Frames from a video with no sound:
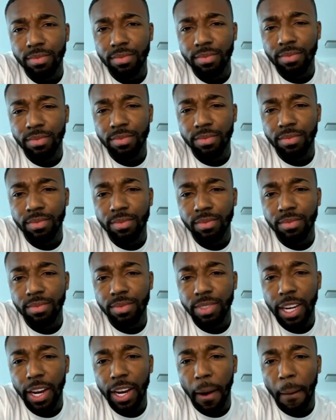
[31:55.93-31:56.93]

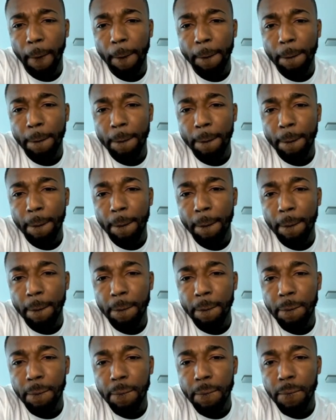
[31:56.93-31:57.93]

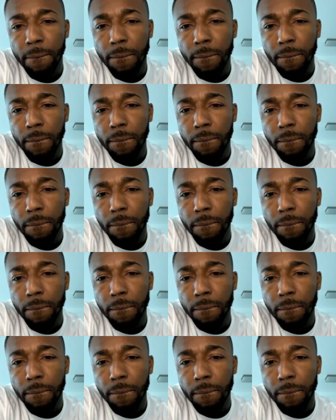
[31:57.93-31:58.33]
[no speech]